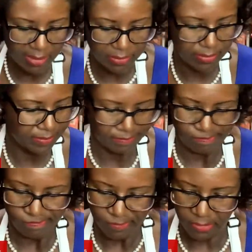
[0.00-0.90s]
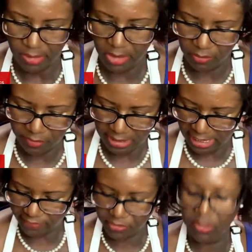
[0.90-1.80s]
up. You don't really
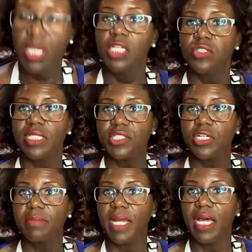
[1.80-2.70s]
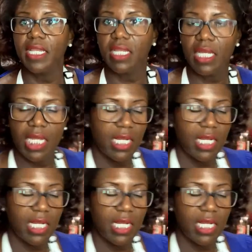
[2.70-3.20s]
have to. So I turned my onion